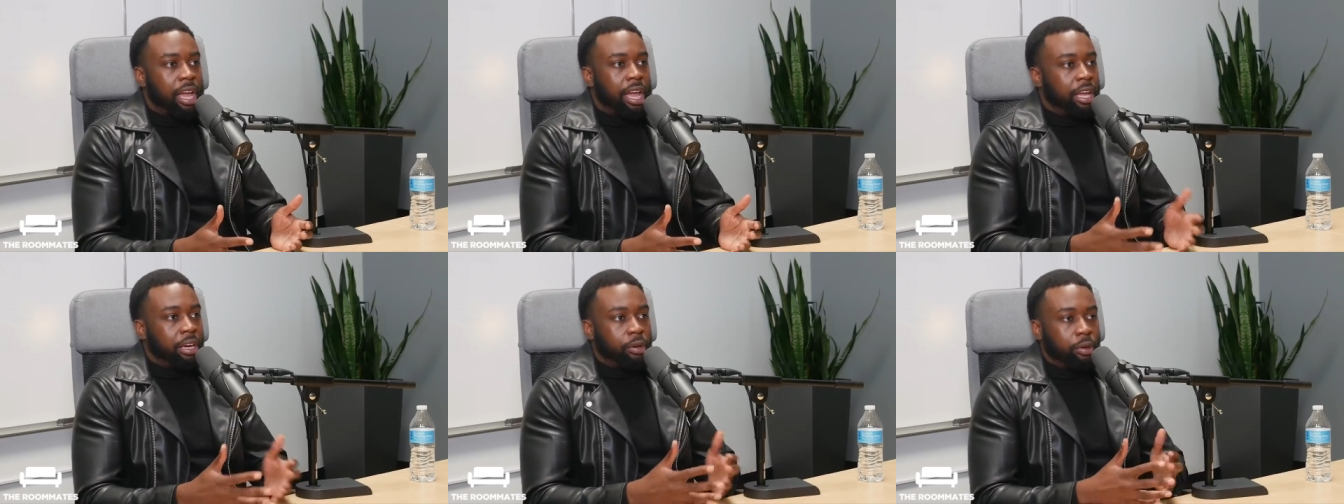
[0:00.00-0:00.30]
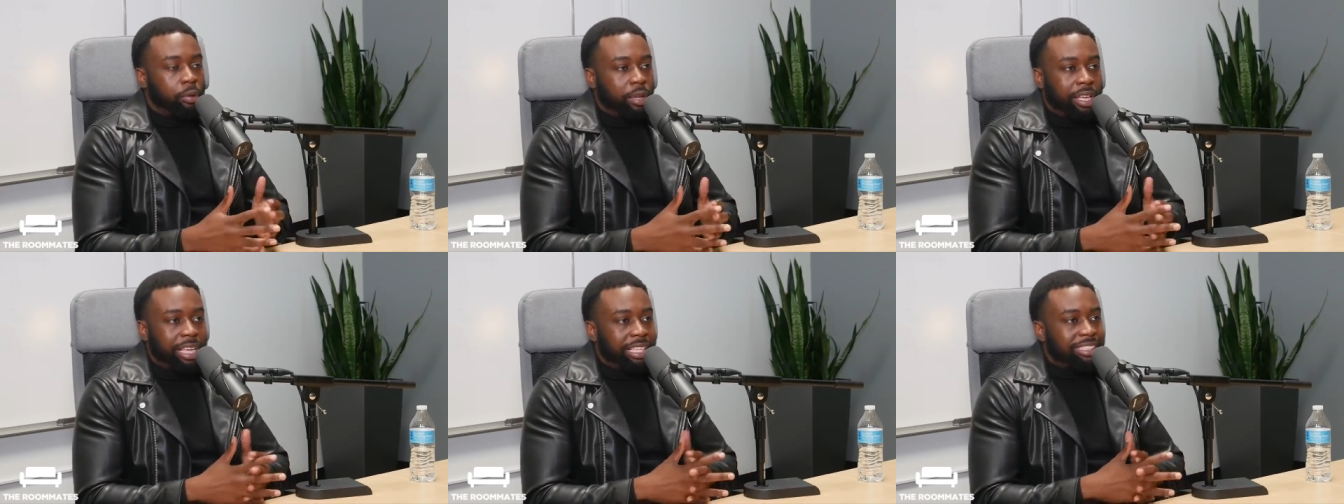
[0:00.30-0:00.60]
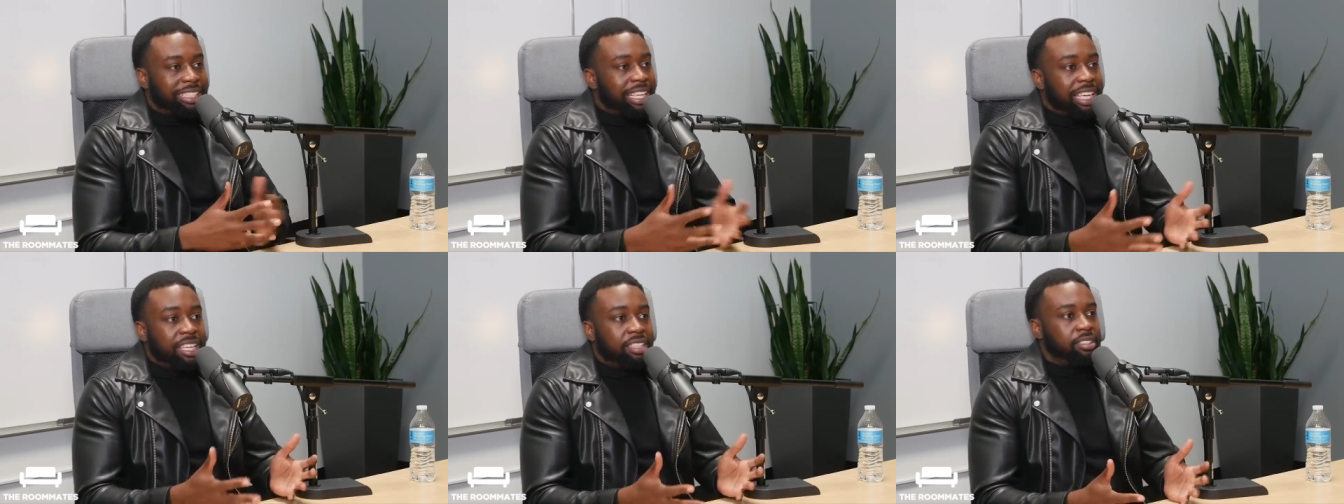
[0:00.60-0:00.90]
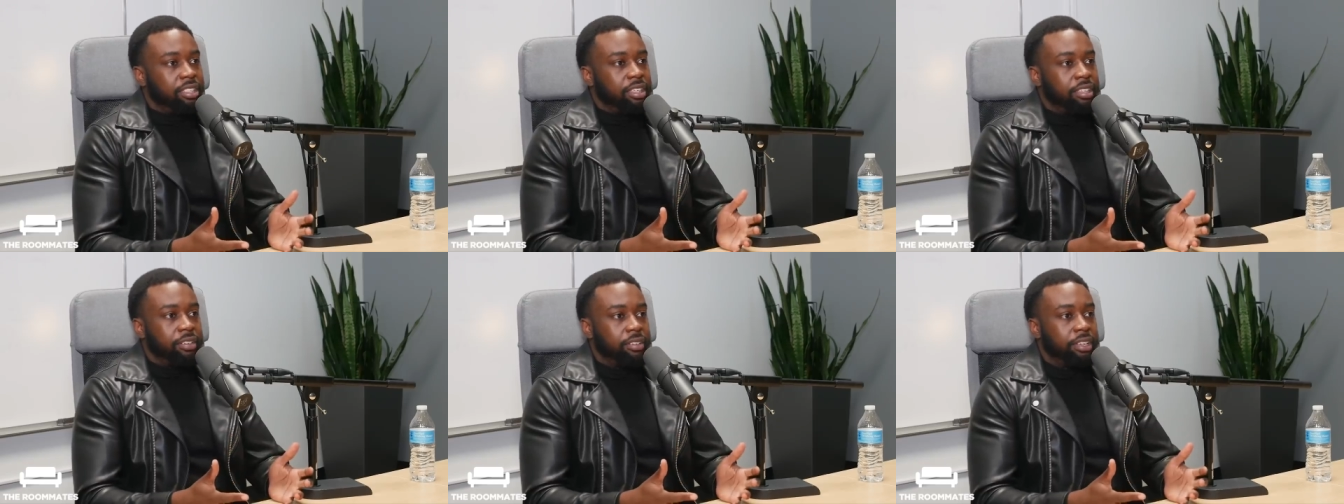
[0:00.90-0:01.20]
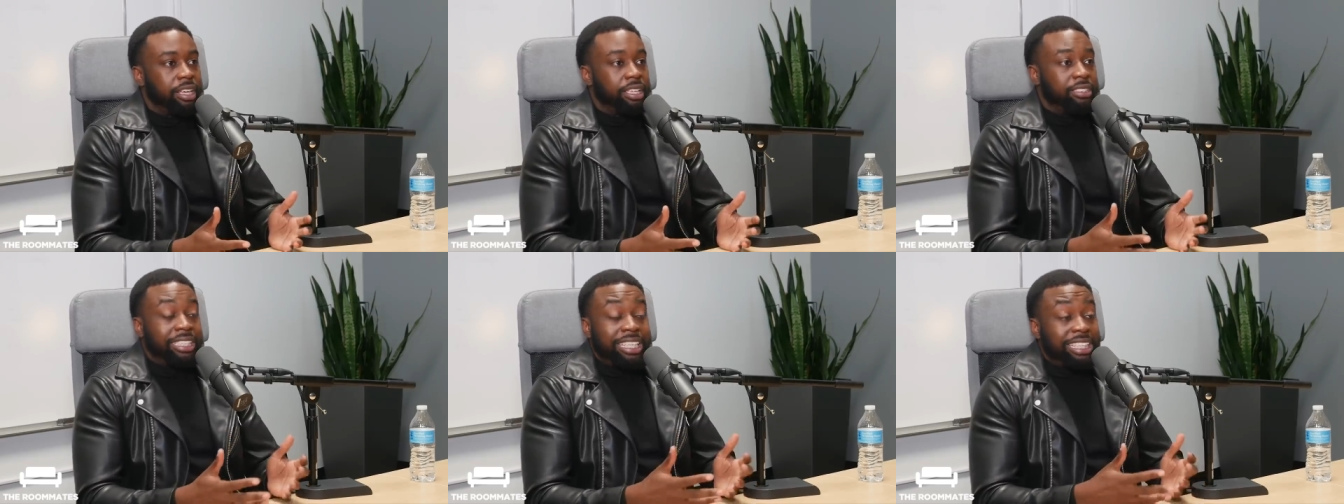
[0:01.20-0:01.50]
And it's easy.
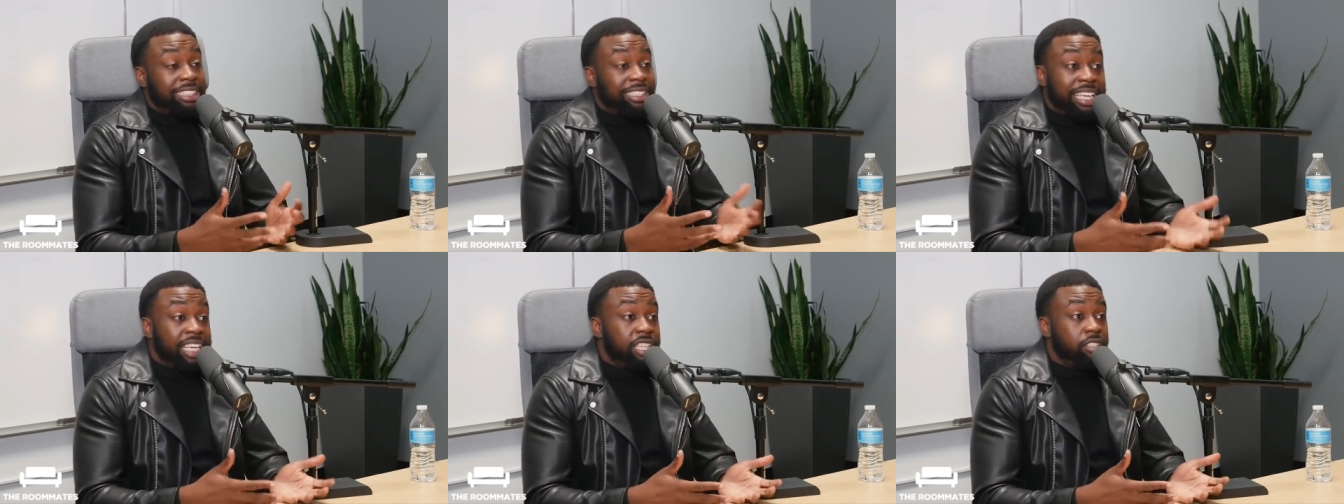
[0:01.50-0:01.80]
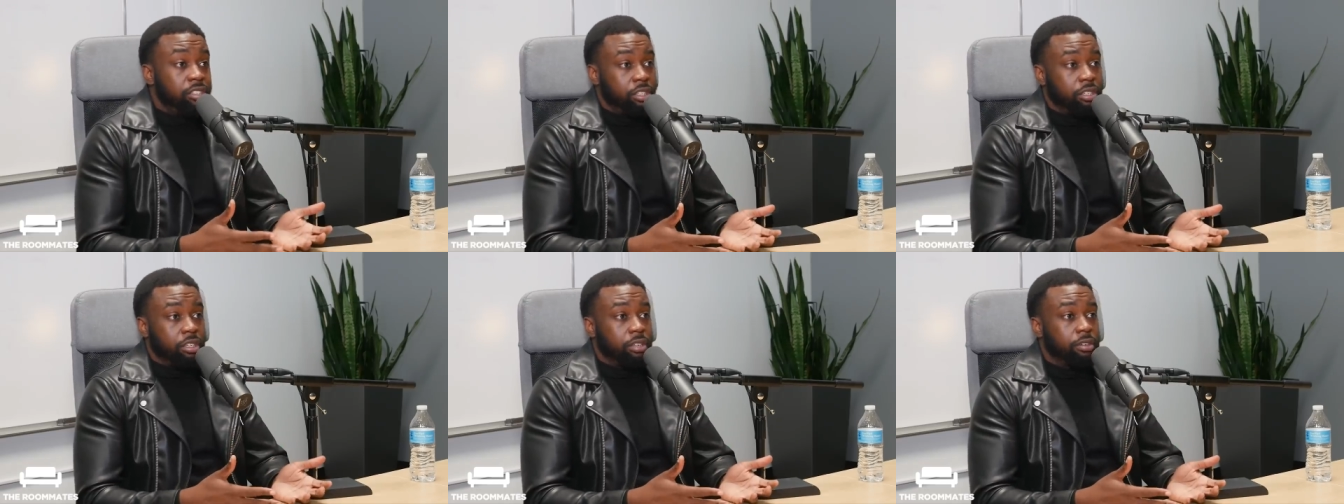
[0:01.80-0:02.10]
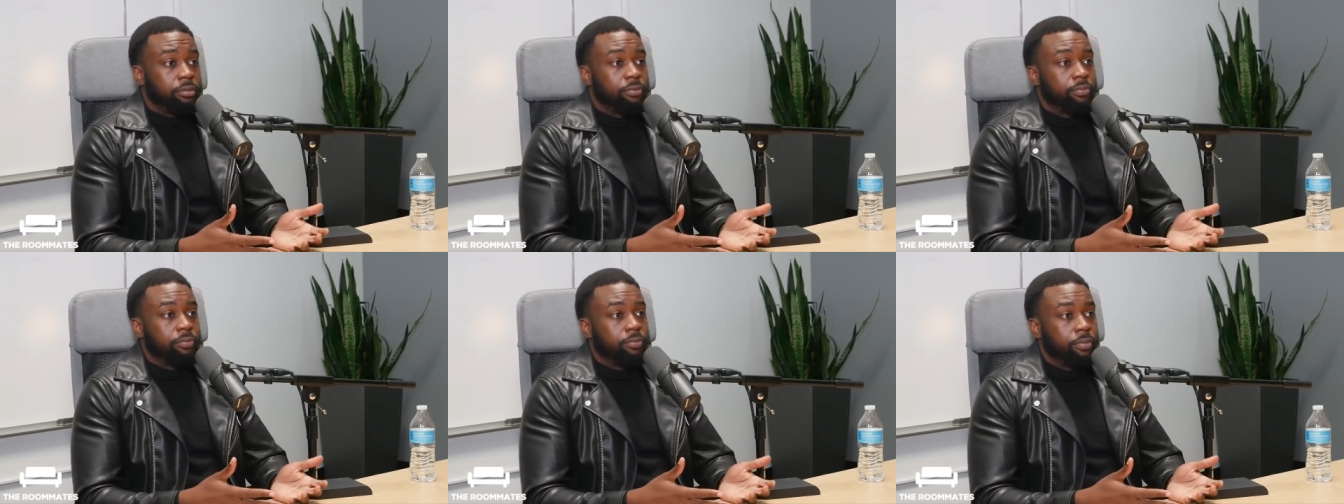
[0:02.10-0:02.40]
It's easier,